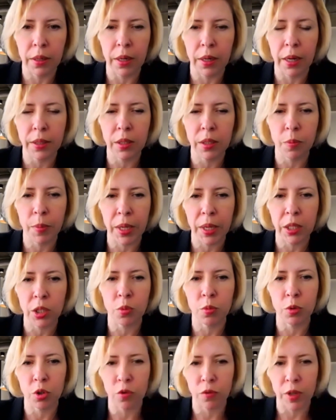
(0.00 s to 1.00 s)
under
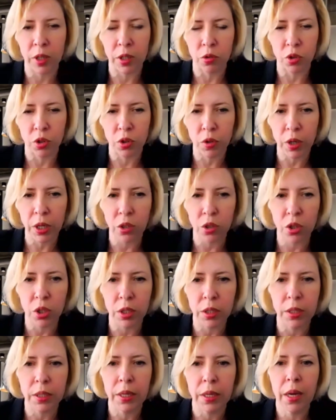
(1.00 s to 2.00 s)
management of our
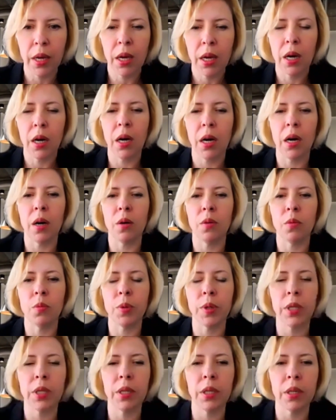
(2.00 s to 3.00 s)
strategies.
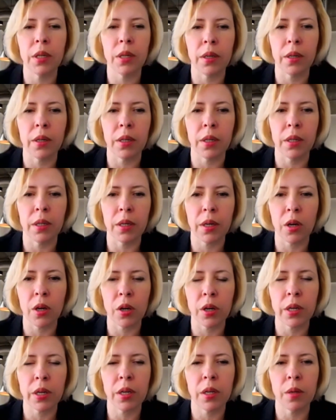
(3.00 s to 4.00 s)
We are
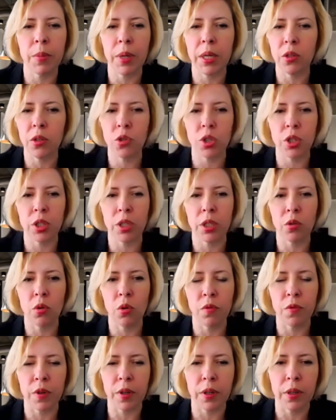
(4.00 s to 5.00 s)
currently managing
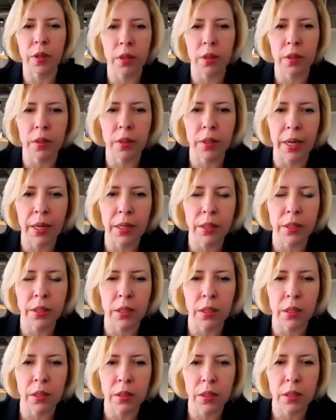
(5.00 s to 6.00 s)
over
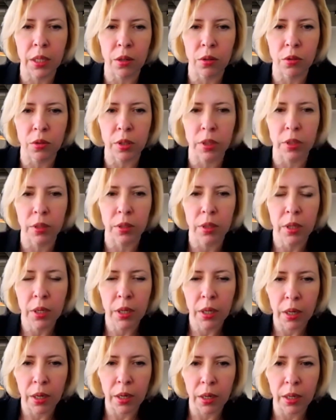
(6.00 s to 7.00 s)
90,000
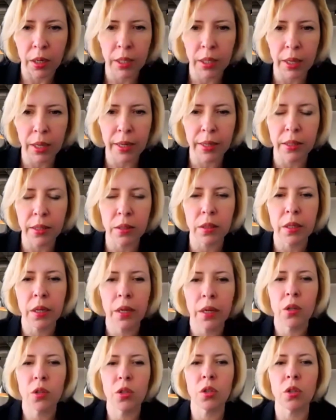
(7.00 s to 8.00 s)
clients.
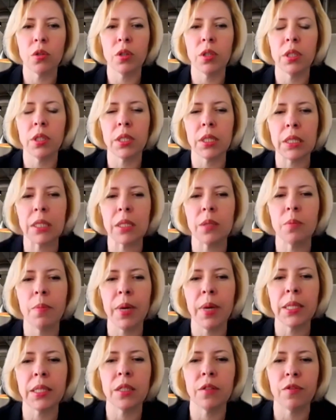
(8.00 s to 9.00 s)
So it's a
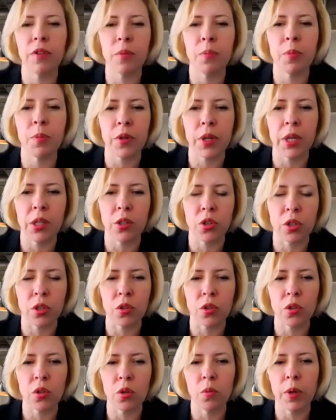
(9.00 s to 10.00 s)
massive operation.
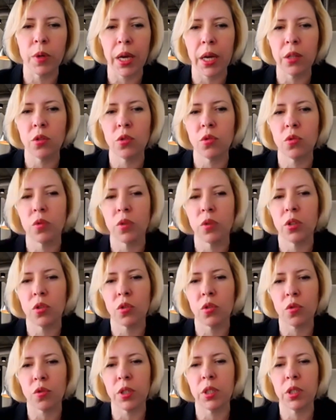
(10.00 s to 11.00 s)
So we had to
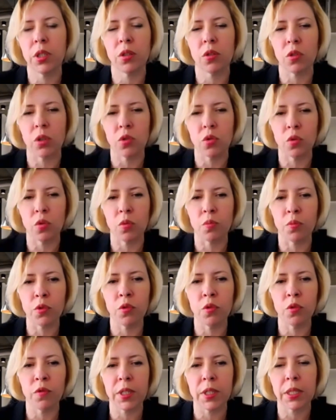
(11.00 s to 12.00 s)
increase and to
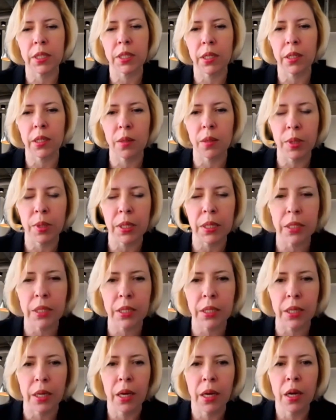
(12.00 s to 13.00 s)
improve the
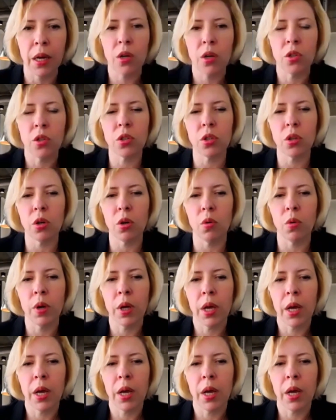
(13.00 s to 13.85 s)
scalability. So